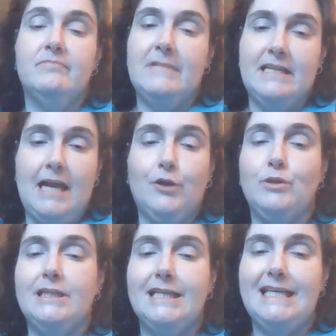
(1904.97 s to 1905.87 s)
not
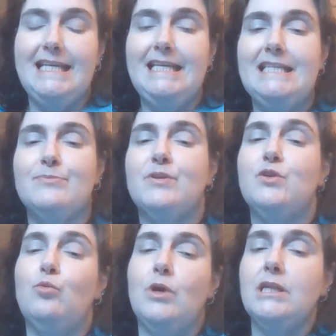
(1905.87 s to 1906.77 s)
only the ease but
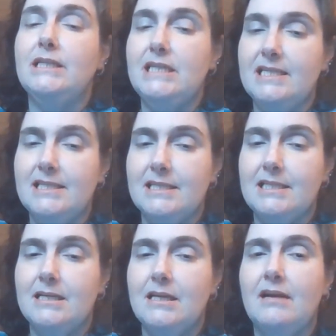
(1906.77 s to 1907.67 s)
the
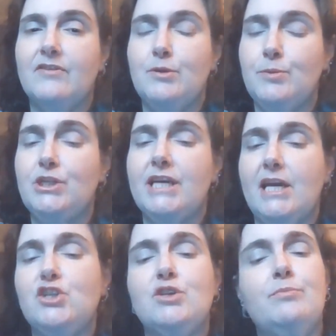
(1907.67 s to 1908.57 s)
willingness of
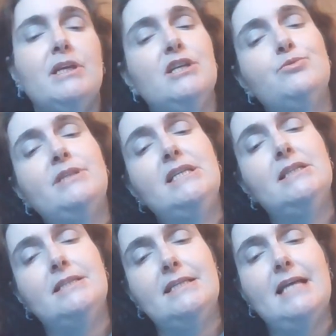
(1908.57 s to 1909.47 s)
communication, because we
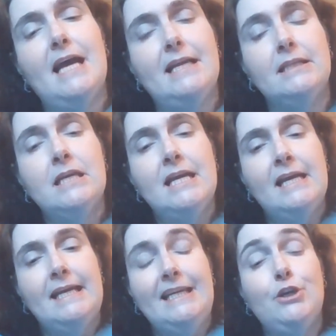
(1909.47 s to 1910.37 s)
did see that
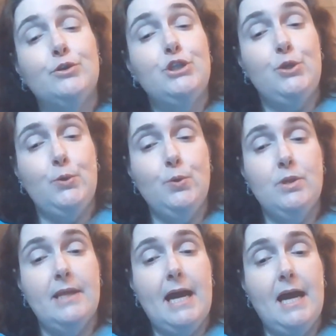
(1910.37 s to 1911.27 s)
here too.
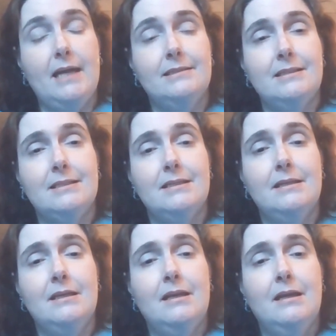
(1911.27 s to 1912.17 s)
That
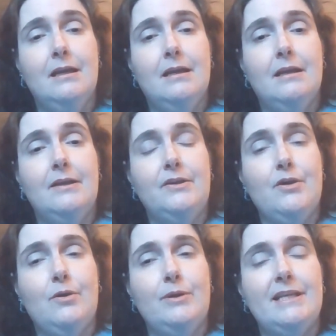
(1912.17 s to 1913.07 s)
you
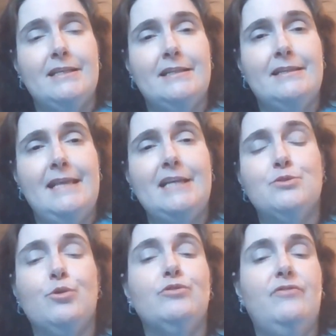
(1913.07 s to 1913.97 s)
know, it
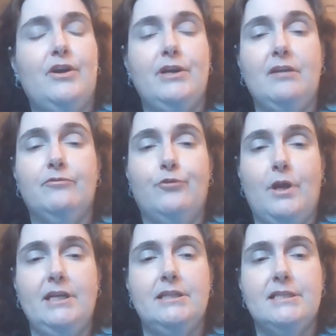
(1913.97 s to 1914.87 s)
things weren't very
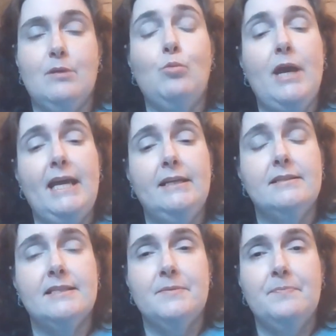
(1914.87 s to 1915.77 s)
upfront in some
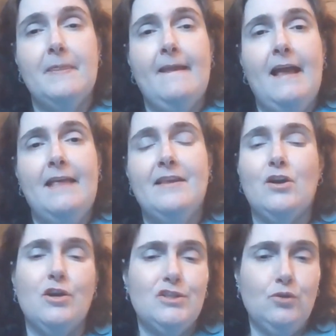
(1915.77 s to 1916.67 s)
ways, and then
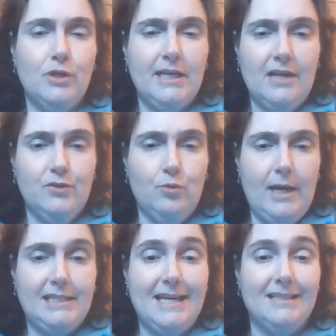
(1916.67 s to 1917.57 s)
also looking at the
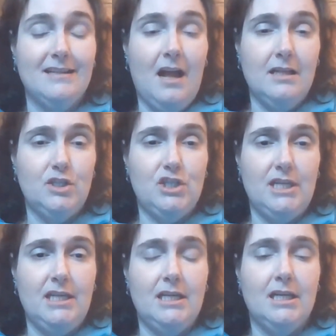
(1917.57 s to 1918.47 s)
way
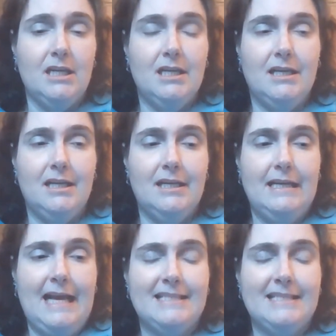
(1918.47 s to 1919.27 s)
technology has